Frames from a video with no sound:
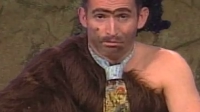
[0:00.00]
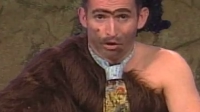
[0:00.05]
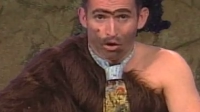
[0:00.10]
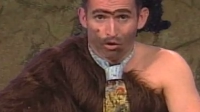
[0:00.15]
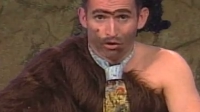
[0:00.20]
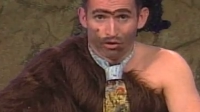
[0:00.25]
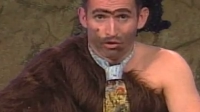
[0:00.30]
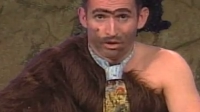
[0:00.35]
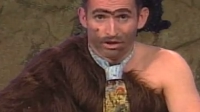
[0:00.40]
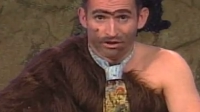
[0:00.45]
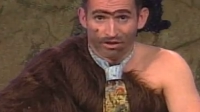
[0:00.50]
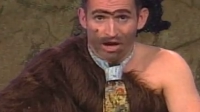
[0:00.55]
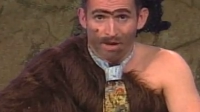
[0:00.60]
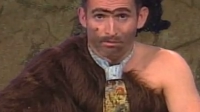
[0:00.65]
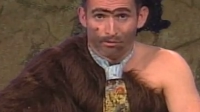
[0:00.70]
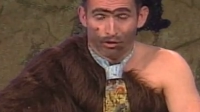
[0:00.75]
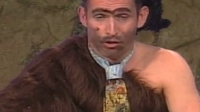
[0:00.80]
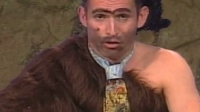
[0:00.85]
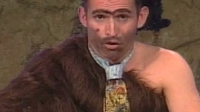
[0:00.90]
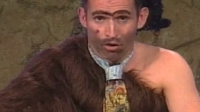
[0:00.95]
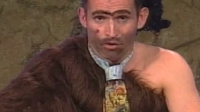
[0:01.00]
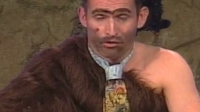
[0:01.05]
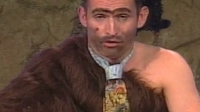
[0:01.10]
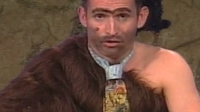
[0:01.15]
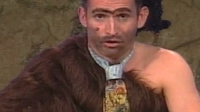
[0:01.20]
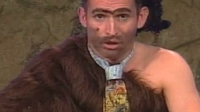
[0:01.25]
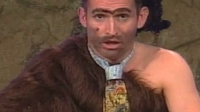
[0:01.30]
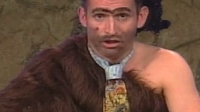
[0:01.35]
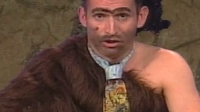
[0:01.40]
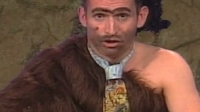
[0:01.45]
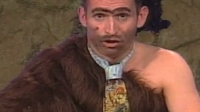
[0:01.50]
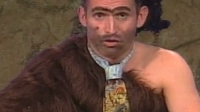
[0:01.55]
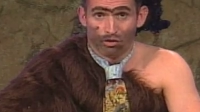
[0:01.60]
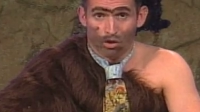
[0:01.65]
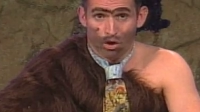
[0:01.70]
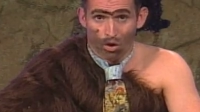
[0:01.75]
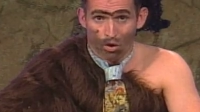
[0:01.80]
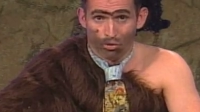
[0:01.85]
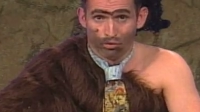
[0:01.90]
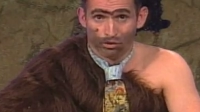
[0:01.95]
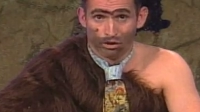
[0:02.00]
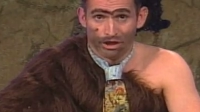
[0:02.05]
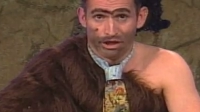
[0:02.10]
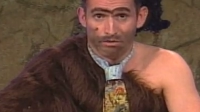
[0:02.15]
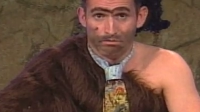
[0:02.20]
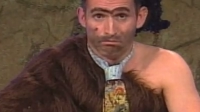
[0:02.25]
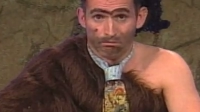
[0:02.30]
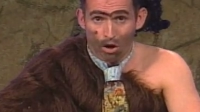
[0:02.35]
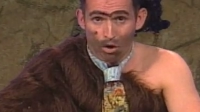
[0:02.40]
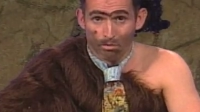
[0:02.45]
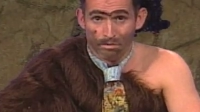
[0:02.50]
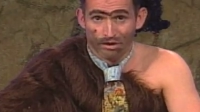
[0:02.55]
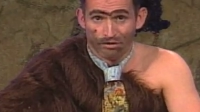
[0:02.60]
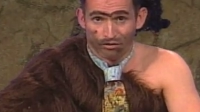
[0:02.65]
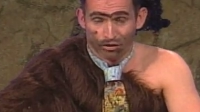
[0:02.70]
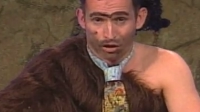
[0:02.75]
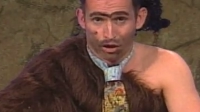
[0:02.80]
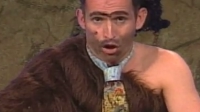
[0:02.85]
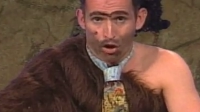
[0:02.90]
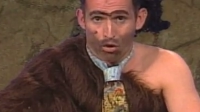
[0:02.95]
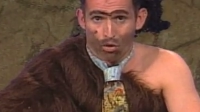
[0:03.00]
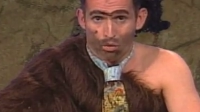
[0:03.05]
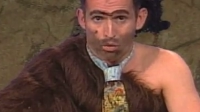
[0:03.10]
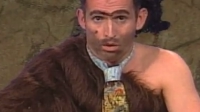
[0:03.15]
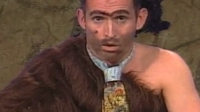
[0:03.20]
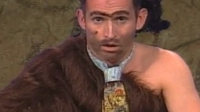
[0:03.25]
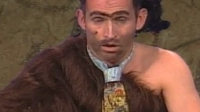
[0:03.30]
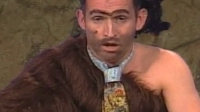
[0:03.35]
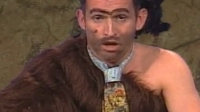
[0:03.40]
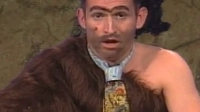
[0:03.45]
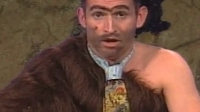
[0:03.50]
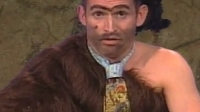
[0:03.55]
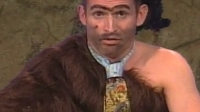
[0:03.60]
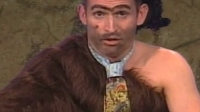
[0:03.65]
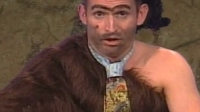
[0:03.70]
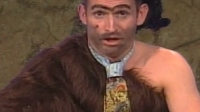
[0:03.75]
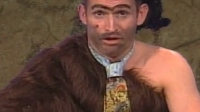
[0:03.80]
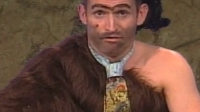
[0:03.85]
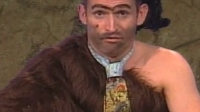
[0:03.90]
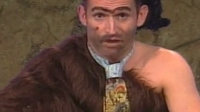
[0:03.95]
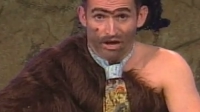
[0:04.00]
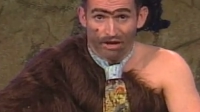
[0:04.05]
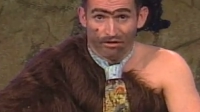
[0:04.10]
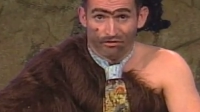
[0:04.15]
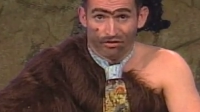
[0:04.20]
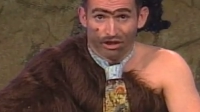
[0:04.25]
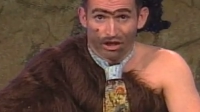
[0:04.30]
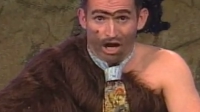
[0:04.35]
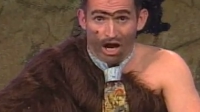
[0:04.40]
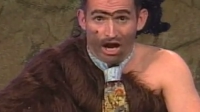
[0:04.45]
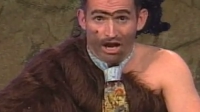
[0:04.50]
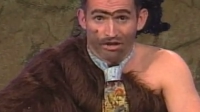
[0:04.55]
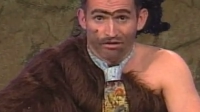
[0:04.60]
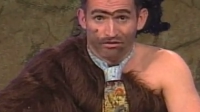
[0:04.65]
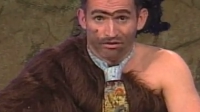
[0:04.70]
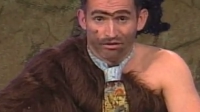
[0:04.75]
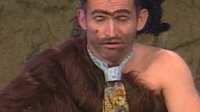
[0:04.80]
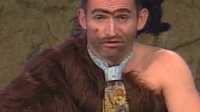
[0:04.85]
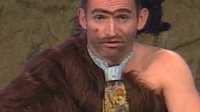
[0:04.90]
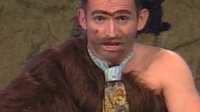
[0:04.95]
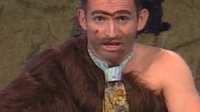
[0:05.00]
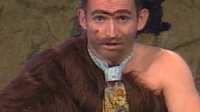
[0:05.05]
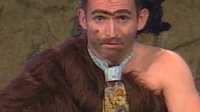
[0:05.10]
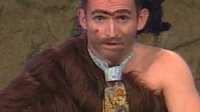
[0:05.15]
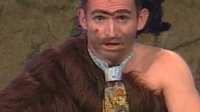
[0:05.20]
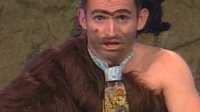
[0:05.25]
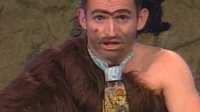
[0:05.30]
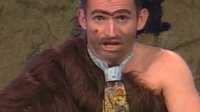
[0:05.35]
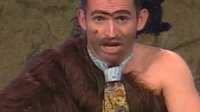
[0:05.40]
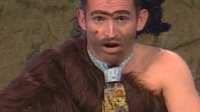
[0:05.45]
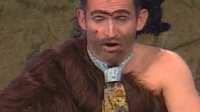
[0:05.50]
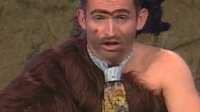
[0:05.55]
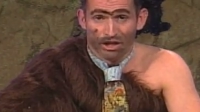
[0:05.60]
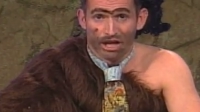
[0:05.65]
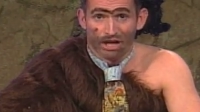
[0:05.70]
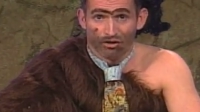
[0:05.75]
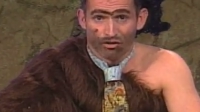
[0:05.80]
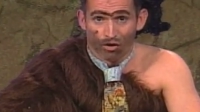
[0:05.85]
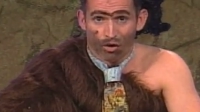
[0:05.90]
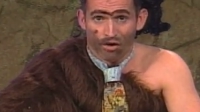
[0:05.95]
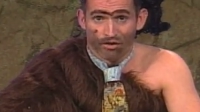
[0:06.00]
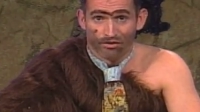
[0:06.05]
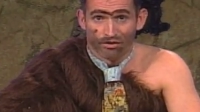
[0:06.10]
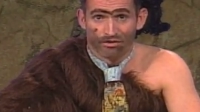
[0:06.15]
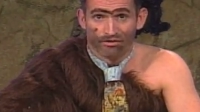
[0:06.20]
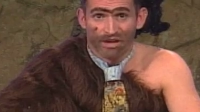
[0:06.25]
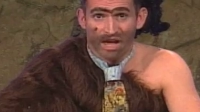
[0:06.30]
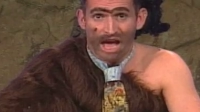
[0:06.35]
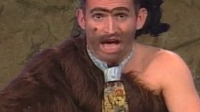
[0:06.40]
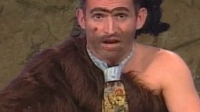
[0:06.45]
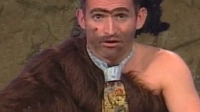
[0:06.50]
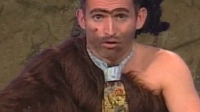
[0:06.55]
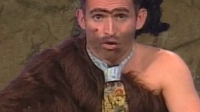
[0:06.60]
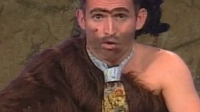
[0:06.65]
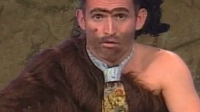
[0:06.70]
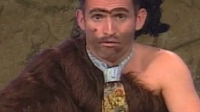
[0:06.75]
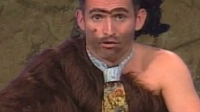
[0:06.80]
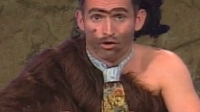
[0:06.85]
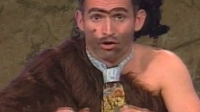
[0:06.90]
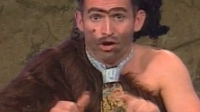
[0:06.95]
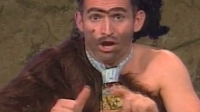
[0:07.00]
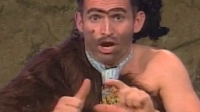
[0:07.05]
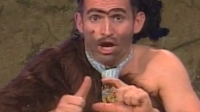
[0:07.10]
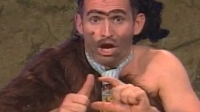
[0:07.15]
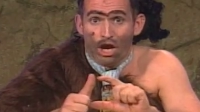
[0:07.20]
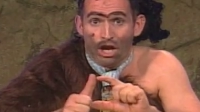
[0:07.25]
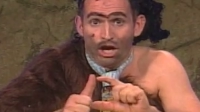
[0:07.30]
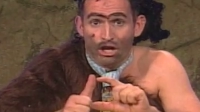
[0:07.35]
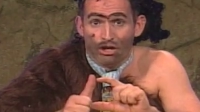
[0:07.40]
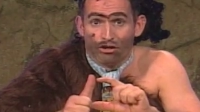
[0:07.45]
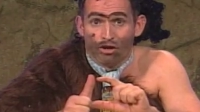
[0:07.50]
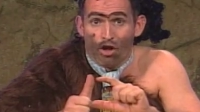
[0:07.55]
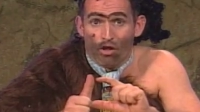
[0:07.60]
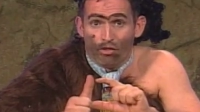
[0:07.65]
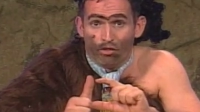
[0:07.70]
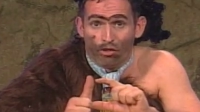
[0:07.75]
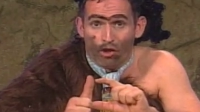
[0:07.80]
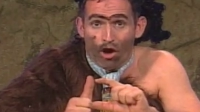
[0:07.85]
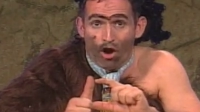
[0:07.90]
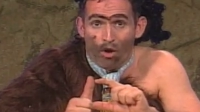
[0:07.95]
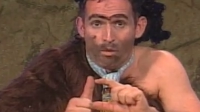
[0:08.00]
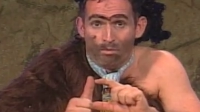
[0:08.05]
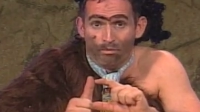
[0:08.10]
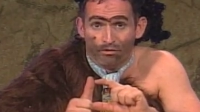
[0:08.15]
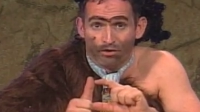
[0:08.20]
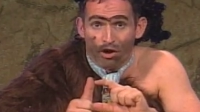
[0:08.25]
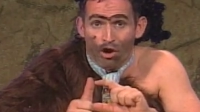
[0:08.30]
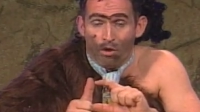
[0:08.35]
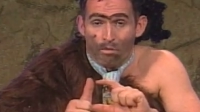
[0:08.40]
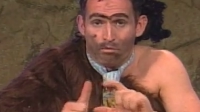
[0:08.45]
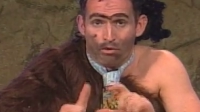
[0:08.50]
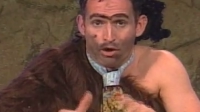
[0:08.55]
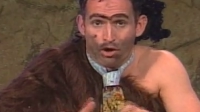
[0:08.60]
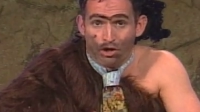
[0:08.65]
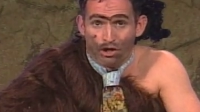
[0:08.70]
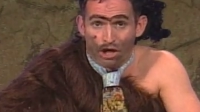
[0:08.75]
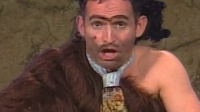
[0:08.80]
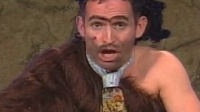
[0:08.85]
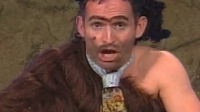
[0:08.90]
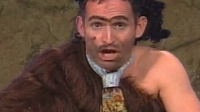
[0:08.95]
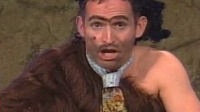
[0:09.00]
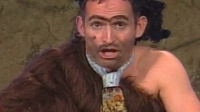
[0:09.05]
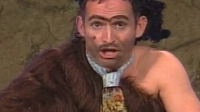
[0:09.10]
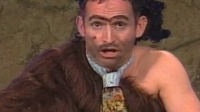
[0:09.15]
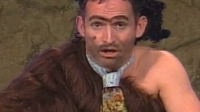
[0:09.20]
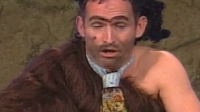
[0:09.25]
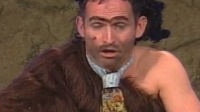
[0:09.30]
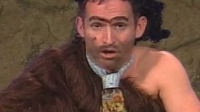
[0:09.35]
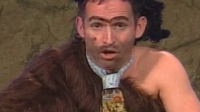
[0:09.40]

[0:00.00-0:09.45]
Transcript: boulder atop the northern glacier only moments ago. The advancing ice is said to be carrying it towards us at over 8 thumbs per day.